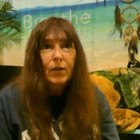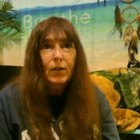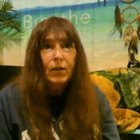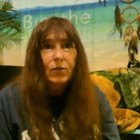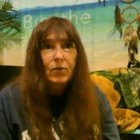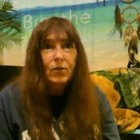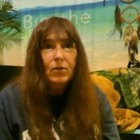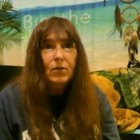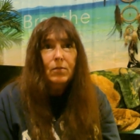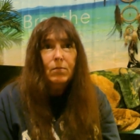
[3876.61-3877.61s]
close to
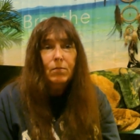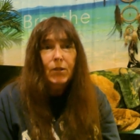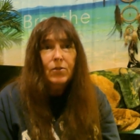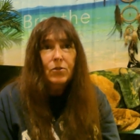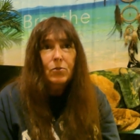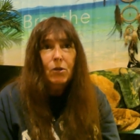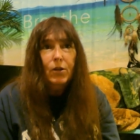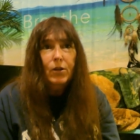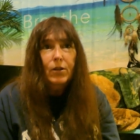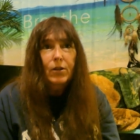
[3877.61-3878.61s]
the edge of the
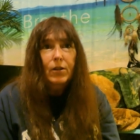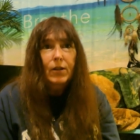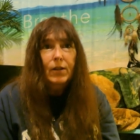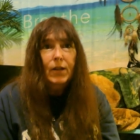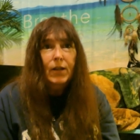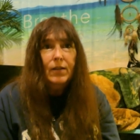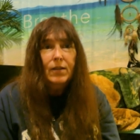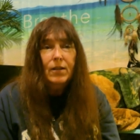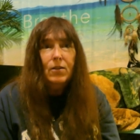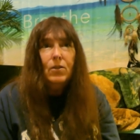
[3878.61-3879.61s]
water and the next
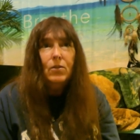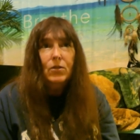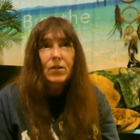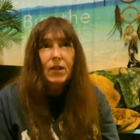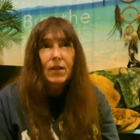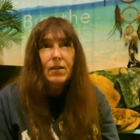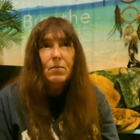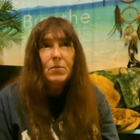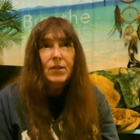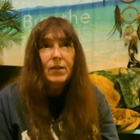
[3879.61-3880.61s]
thing you know the tide
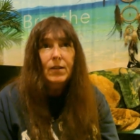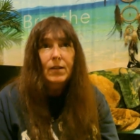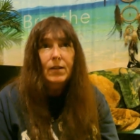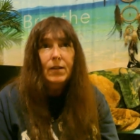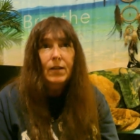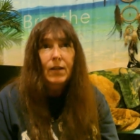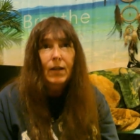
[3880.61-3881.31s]
comes in